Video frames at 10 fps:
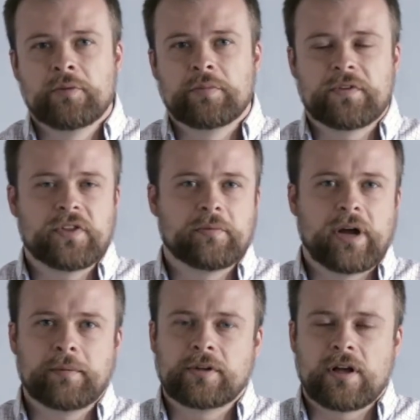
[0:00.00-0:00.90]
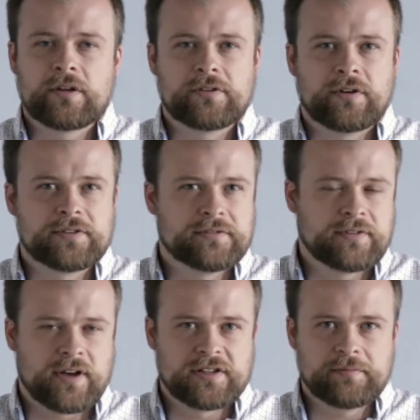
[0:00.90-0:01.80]
But then the Bible also
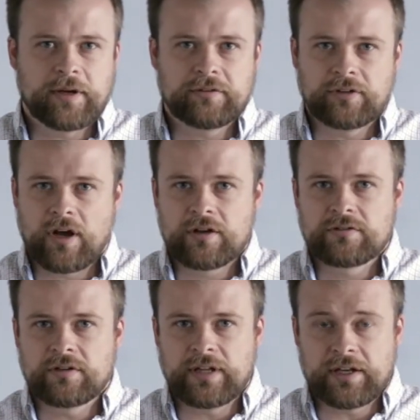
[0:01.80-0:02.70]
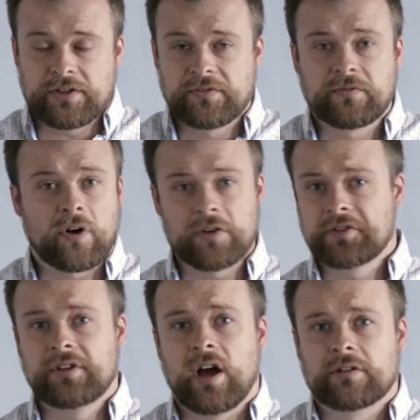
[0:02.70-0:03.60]
talks about doctrine that is
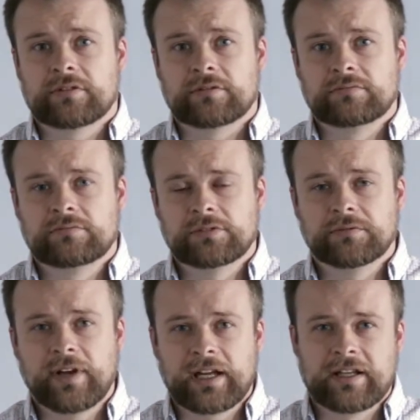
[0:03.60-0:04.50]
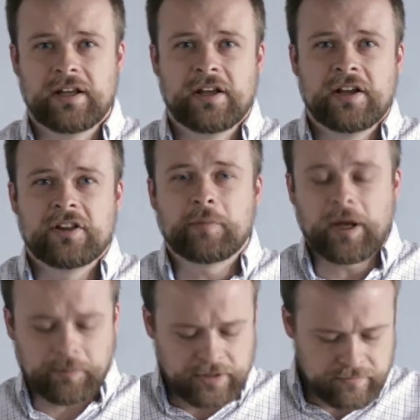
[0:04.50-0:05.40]
false doctrine. In fact, the
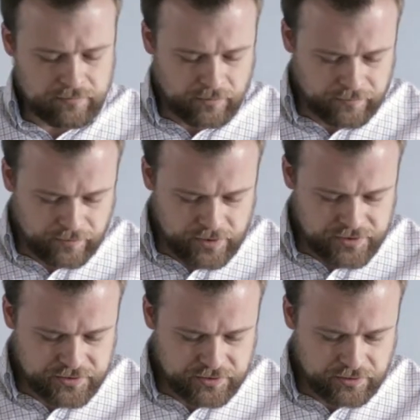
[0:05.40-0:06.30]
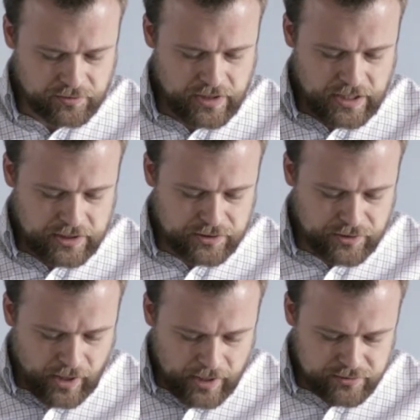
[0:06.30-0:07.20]
Bible even refers to
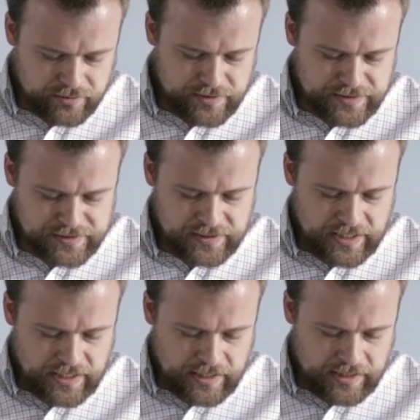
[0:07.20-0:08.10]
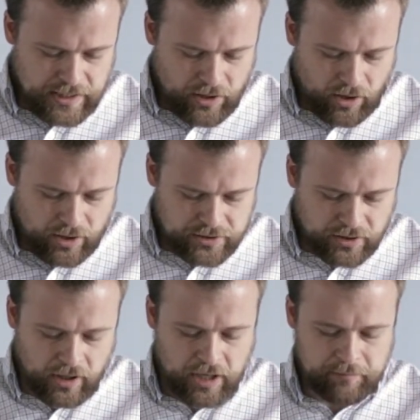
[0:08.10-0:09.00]
doctrines that are
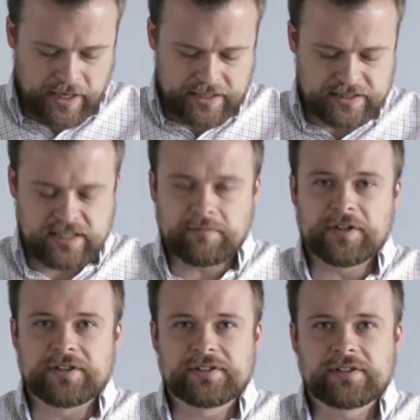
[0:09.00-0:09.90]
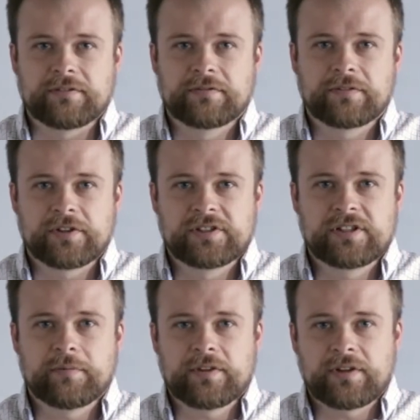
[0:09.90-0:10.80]
taught by demons in 1
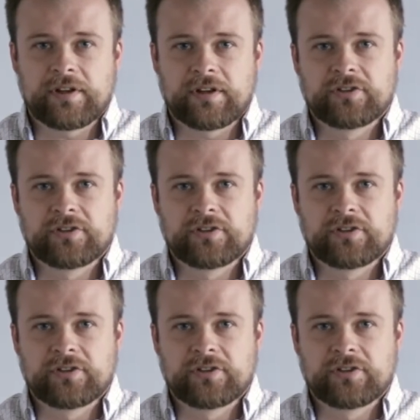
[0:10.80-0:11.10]
Timothy